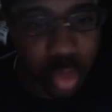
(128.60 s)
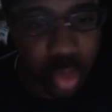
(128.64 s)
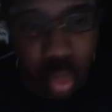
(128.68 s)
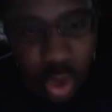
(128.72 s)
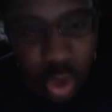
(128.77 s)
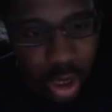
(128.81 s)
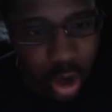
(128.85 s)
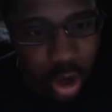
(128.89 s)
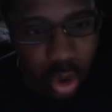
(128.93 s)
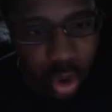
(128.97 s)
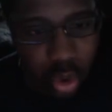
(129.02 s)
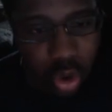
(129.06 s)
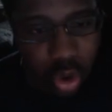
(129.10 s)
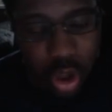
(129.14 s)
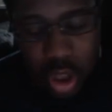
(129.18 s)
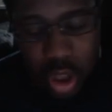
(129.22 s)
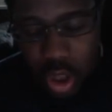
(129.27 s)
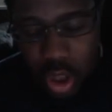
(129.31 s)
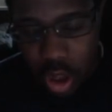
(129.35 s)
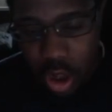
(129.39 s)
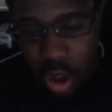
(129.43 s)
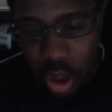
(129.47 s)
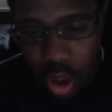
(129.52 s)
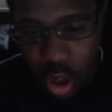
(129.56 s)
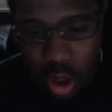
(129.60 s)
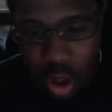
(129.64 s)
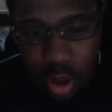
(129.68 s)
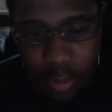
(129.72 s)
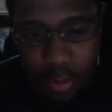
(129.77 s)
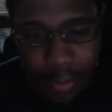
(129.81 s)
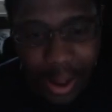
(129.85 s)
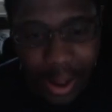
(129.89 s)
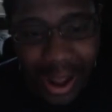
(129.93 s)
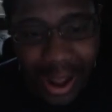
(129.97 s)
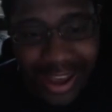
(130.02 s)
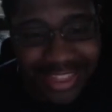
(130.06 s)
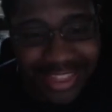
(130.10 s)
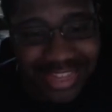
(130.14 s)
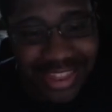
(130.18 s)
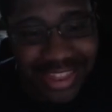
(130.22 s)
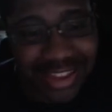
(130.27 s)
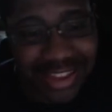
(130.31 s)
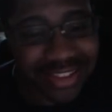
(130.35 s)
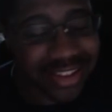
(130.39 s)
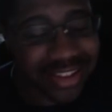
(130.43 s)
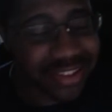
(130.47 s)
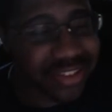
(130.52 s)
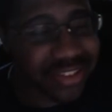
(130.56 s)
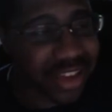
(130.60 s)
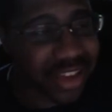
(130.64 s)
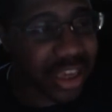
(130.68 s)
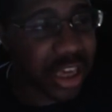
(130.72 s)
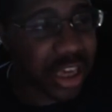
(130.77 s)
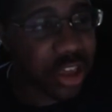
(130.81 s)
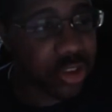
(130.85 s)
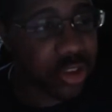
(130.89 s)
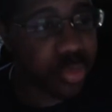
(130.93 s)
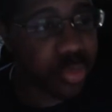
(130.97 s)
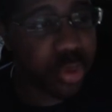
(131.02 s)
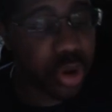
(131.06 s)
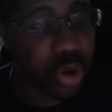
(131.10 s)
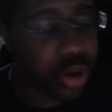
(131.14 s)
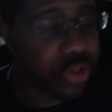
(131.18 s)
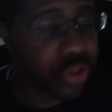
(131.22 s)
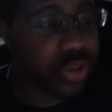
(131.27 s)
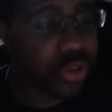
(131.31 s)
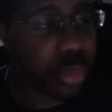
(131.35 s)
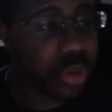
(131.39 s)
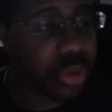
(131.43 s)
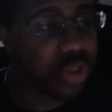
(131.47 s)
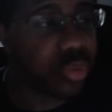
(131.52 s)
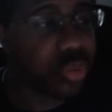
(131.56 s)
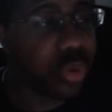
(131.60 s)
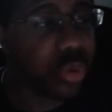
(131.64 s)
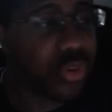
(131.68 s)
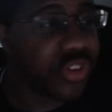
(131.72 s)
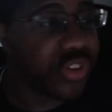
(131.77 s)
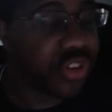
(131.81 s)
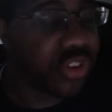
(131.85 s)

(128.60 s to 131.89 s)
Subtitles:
well. I think Disney is putting some of these movies